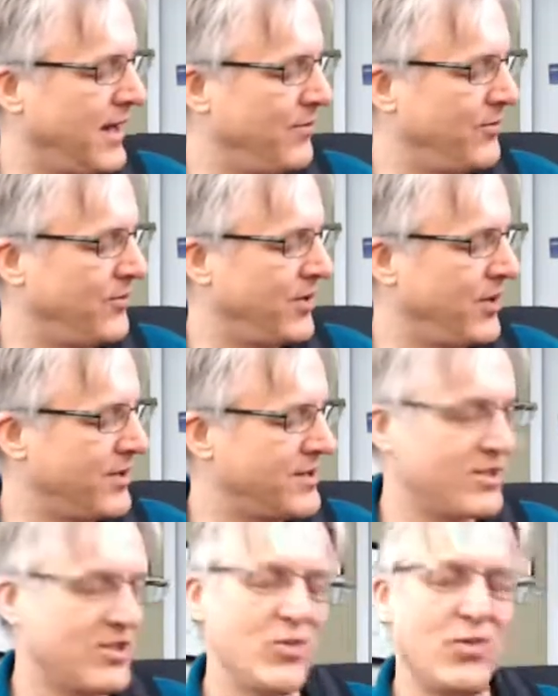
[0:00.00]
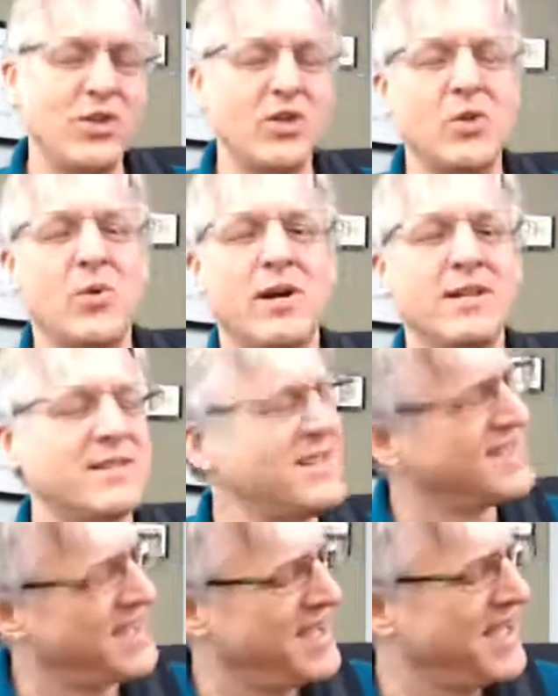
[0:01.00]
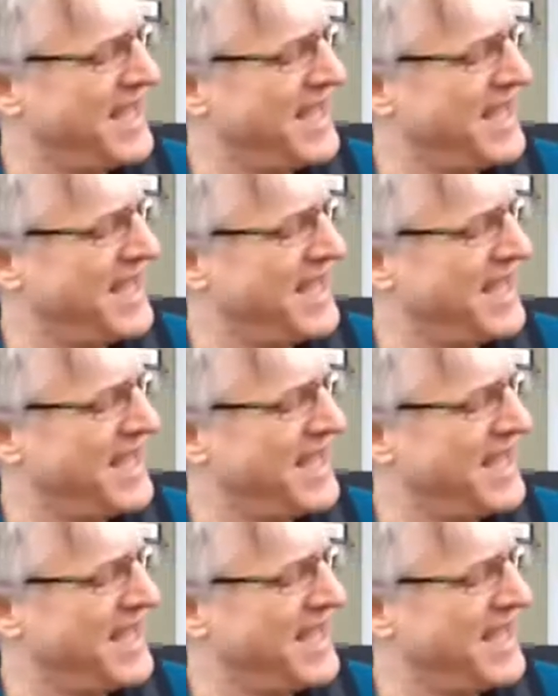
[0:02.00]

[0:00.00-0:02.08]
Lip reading: So because it's a really good one, it's a